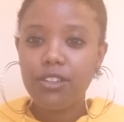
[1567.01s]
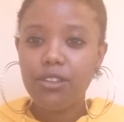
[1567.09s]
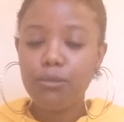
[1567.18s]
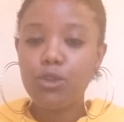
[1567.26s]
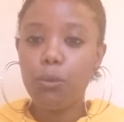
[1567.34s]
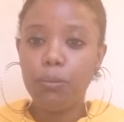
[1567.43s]

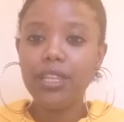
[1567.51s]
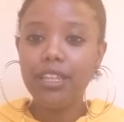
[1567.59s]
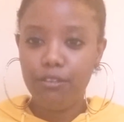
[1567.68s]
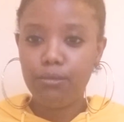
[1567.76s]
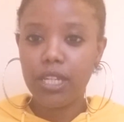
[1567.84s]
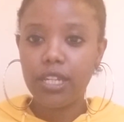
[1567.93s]
no,
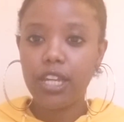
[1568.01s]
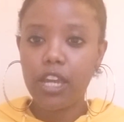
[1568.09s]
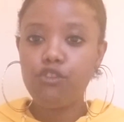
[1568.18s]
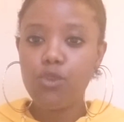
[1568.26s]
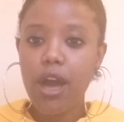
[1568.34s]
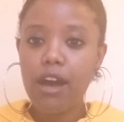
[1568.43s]
believe me,
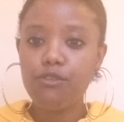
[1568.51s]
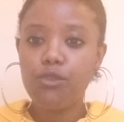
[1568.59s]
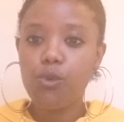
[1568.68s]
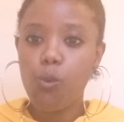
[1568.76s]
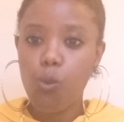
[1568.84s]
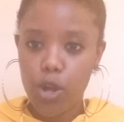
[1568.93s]
if you have
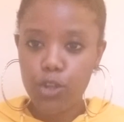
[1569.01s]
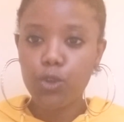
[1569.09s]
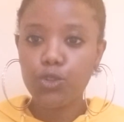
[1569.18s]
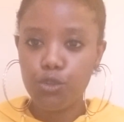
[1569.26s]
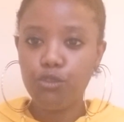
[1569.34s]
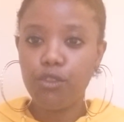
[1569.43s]
one or
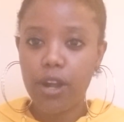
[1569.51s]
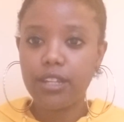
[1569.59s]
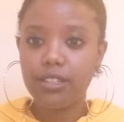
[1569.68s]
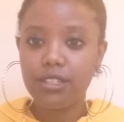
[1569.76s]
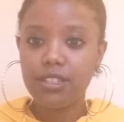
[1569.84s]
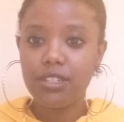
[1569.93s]
two
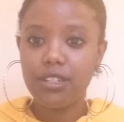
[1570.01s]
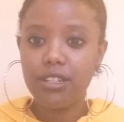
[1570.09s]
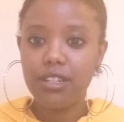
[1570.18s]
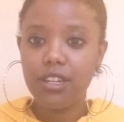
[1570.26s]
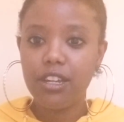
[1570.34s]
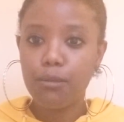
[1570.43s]
friends,
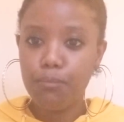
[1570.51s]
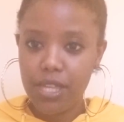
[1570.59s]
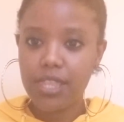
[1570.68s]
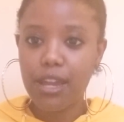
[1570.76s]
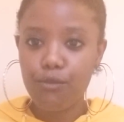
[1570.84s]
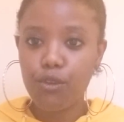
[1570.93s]
be
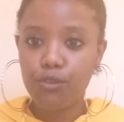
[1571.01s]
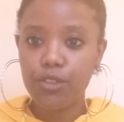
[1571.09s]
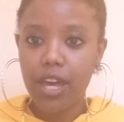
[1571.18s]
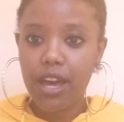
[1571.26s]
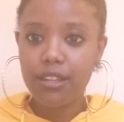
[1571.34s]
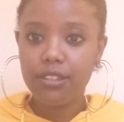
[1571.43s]
thankful for
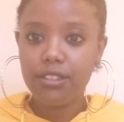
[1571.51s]
that.